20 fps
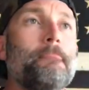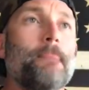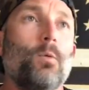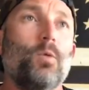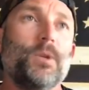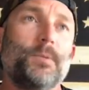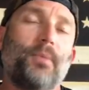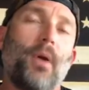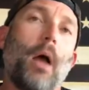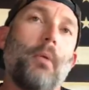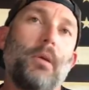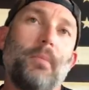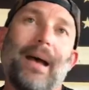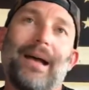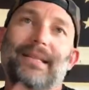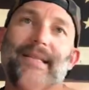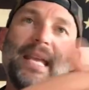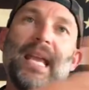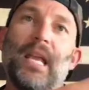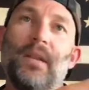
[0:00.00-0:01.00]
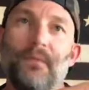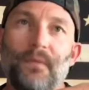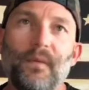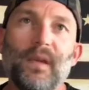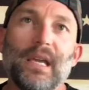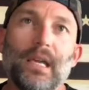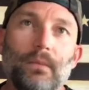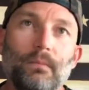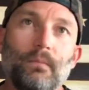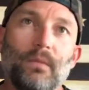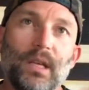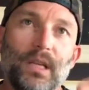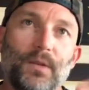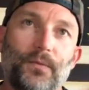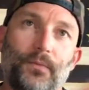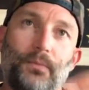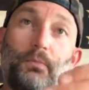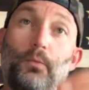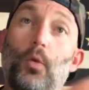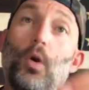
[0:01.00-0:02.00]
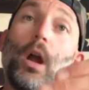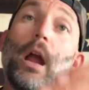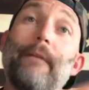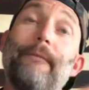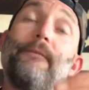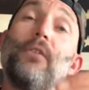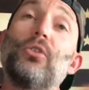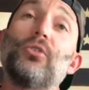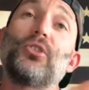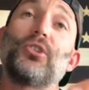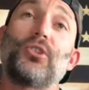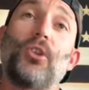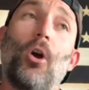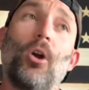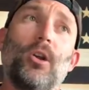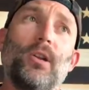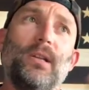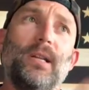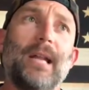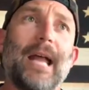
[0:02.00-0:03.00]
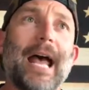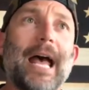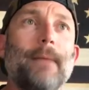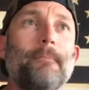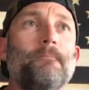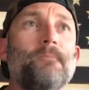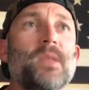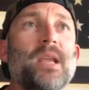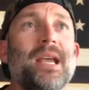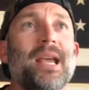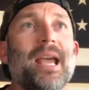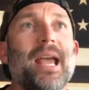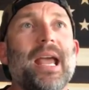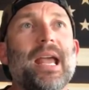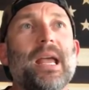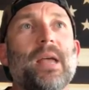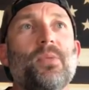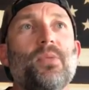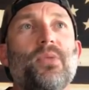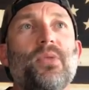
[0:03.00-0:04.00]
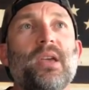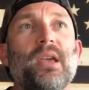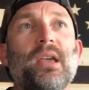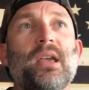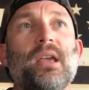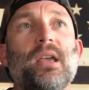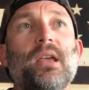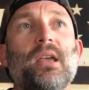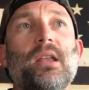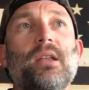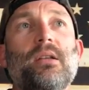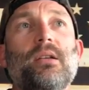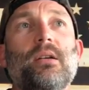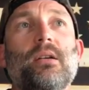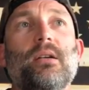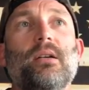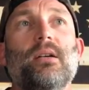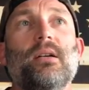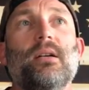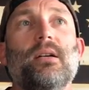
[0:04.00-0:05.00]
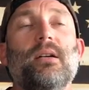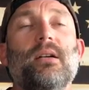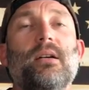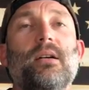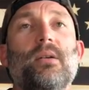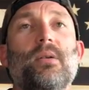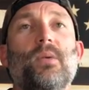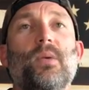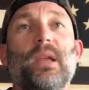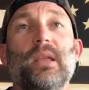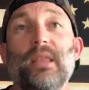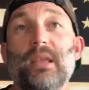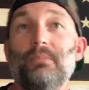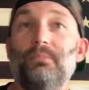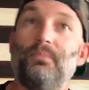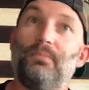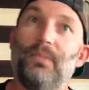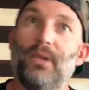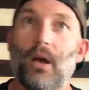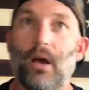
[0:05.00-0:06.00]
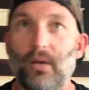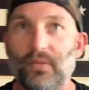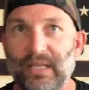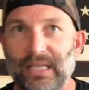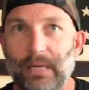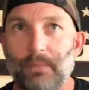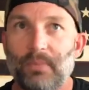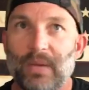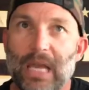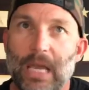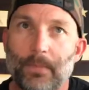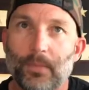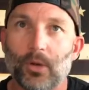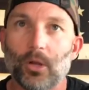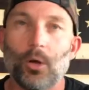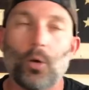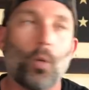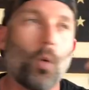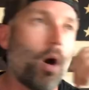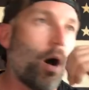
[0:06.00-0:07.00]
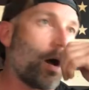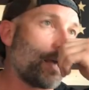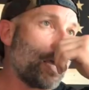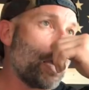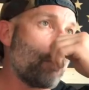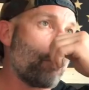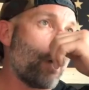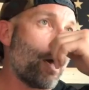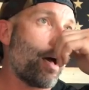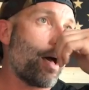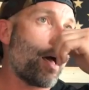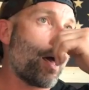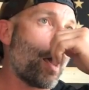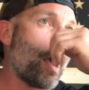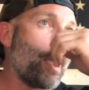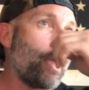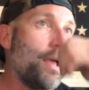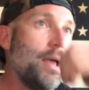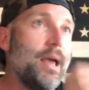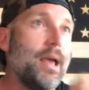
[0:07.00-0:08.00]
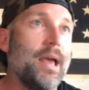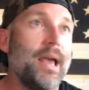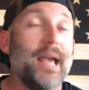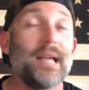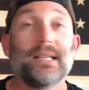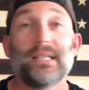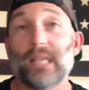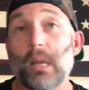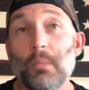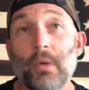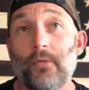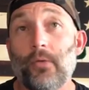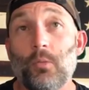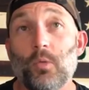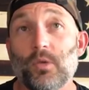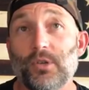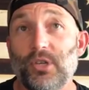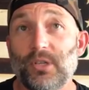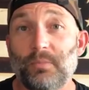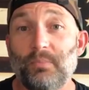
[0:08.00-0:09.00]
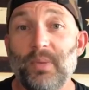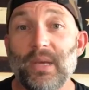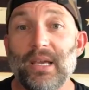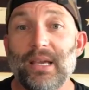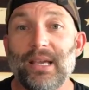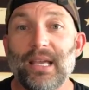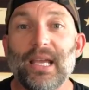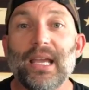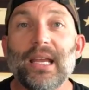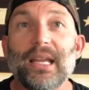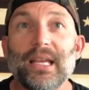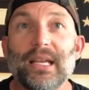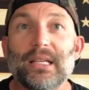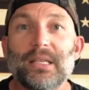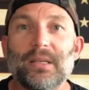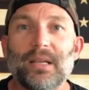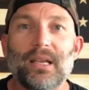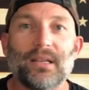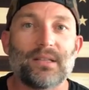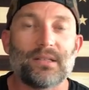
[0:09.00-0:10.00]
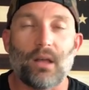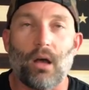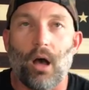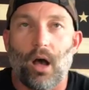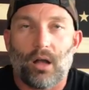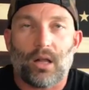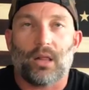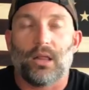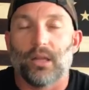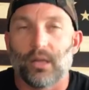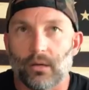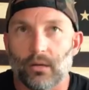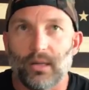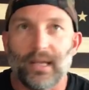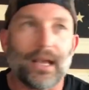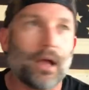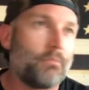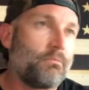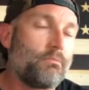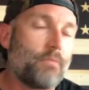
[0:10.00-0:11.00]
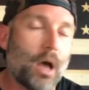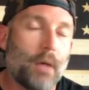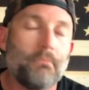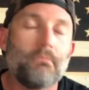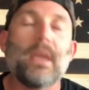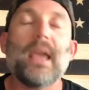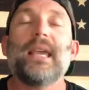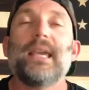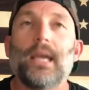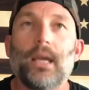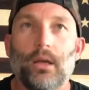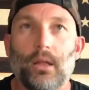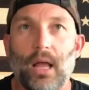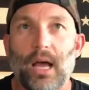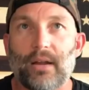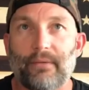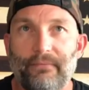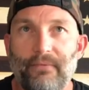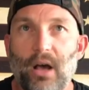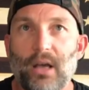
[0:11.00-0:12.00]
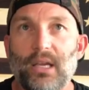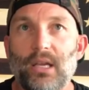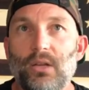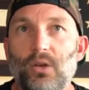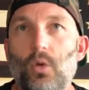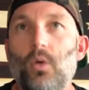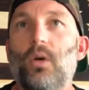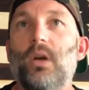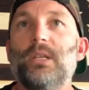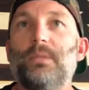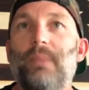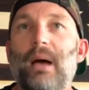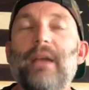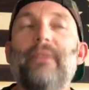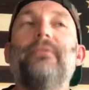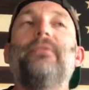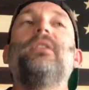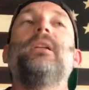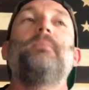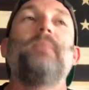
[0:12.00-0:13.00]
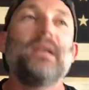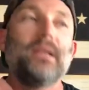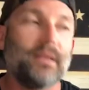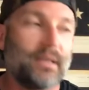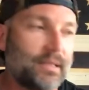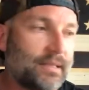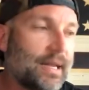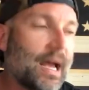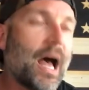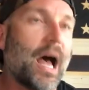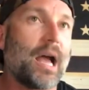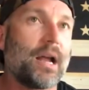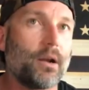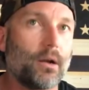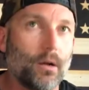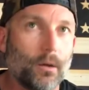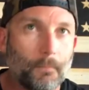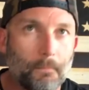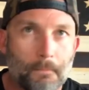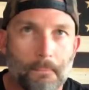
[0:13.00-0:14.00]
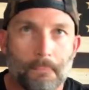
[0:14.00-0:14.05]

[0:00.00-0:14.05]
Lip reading: was probably about 10 feet is where I first started it at. And then obviously people are walking by, and some of them were just being idiots because clearly I'm making a lot of fucking noise by flipping this tire